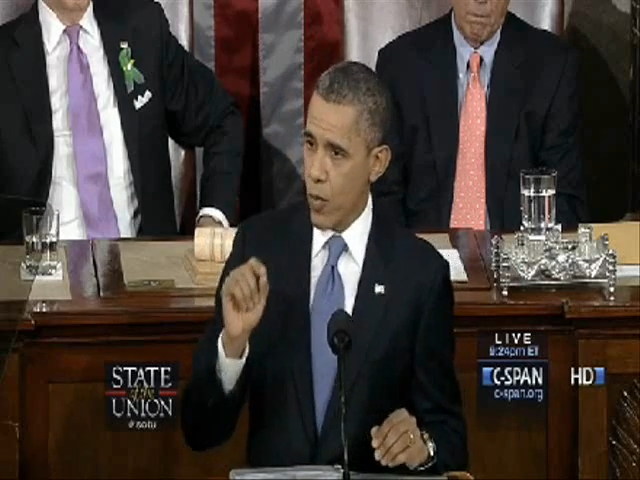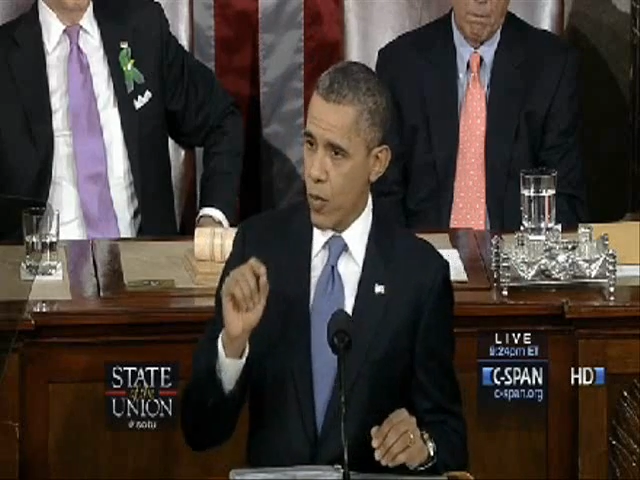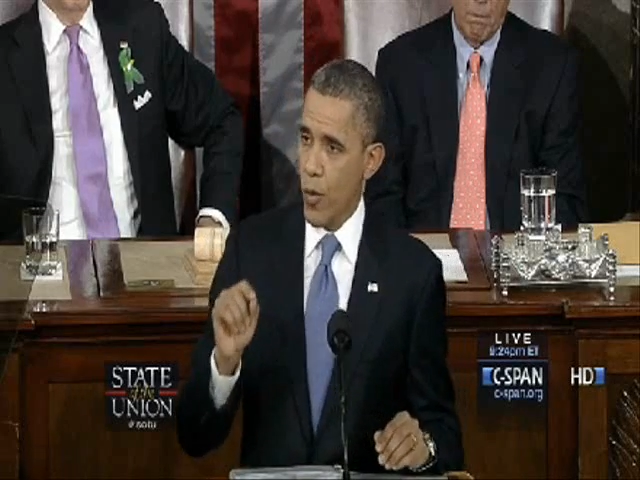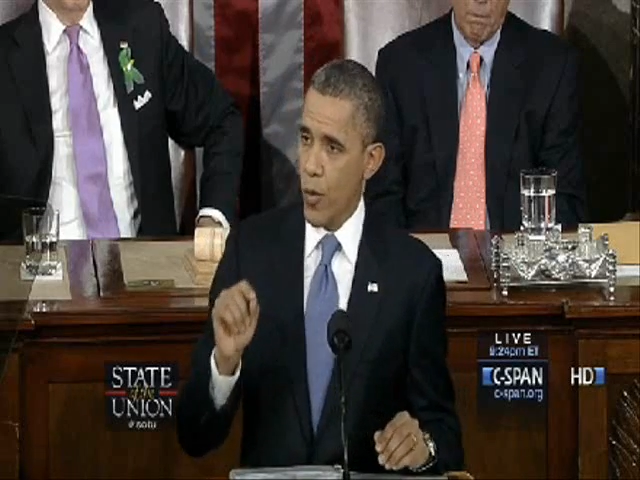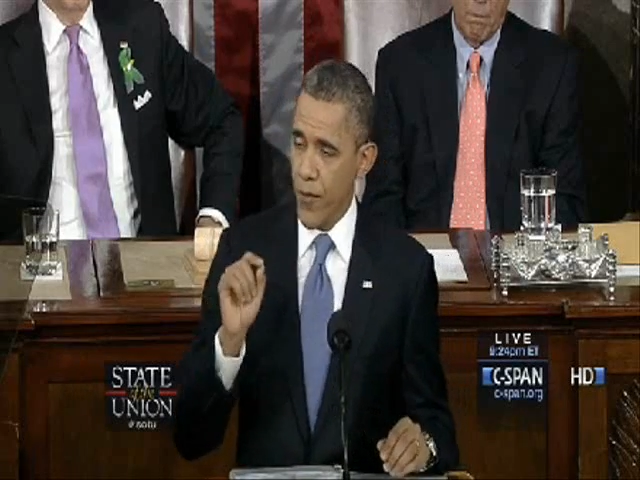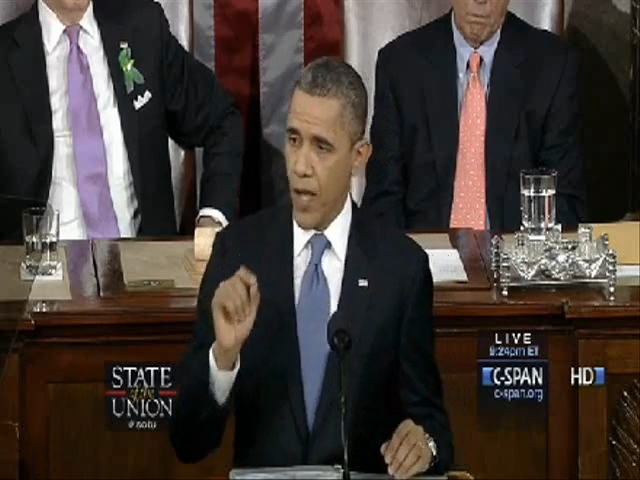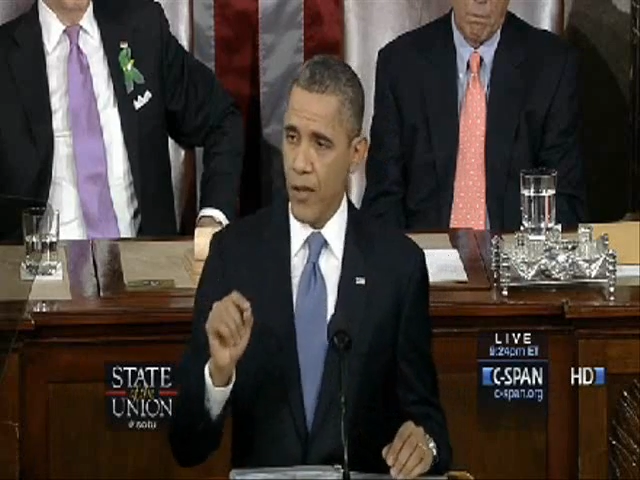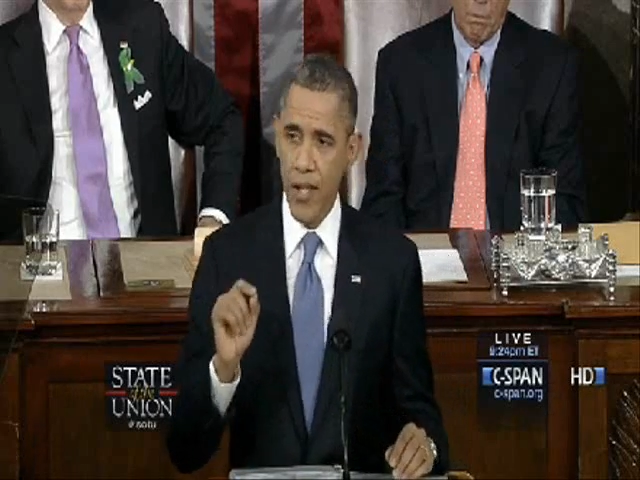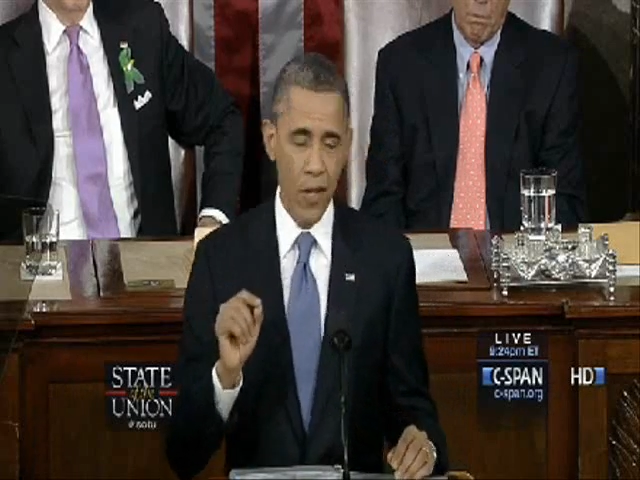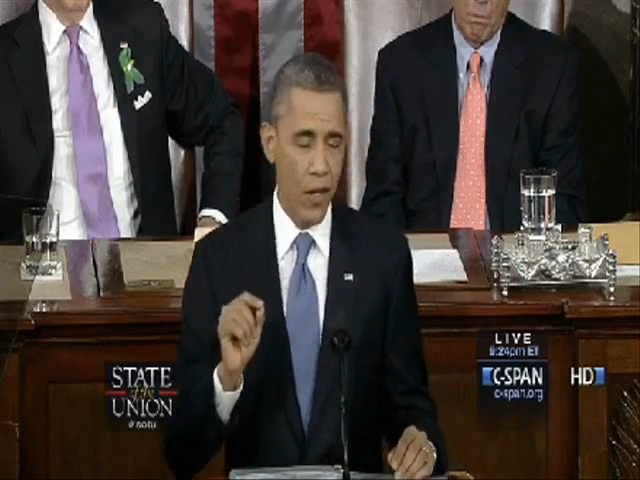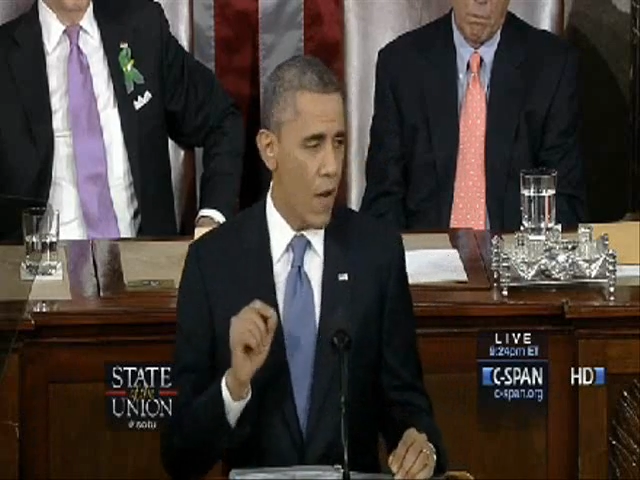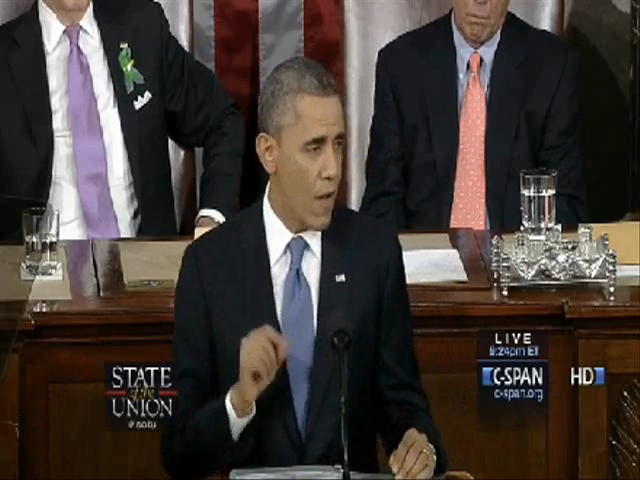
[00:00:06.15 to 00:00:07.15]
the growth of
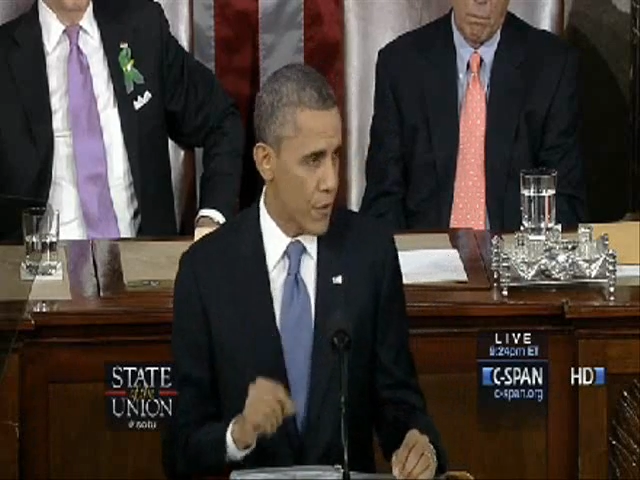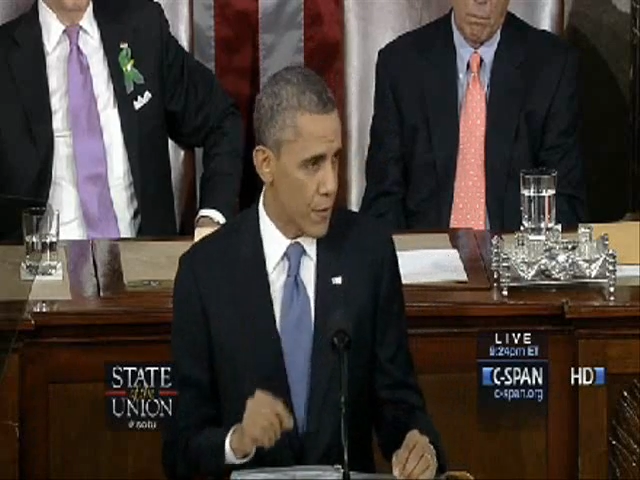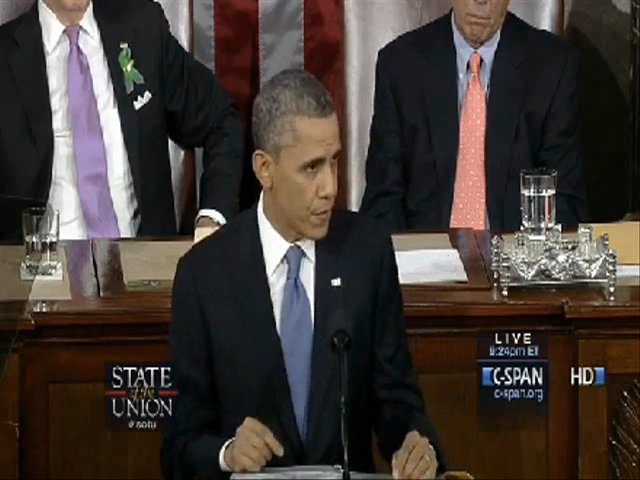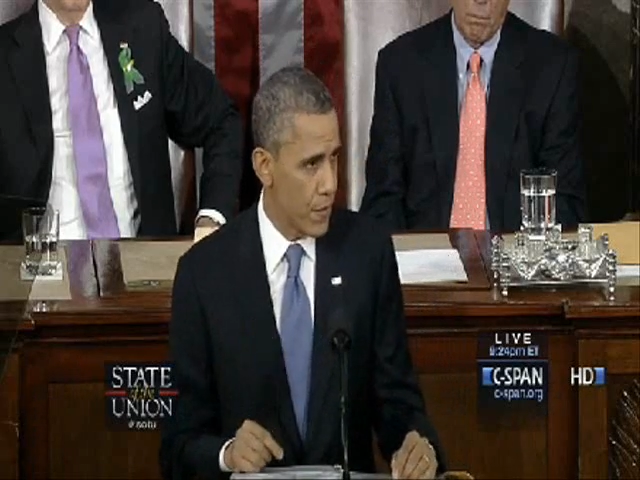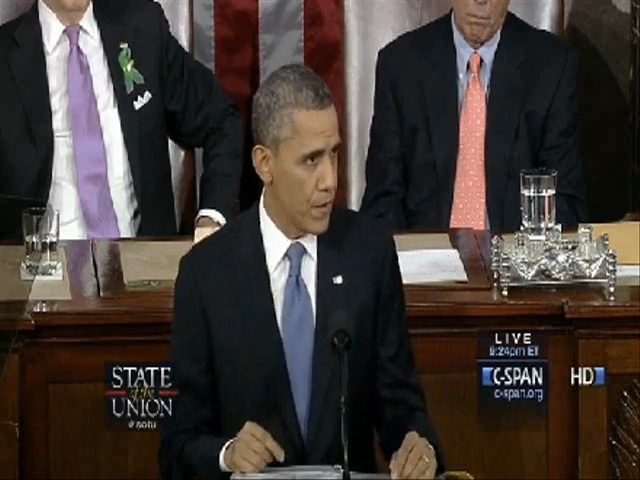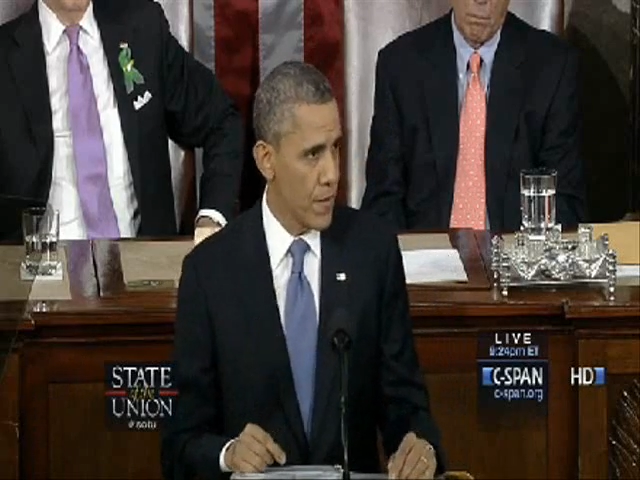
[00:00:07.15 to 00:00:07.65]
health care costs.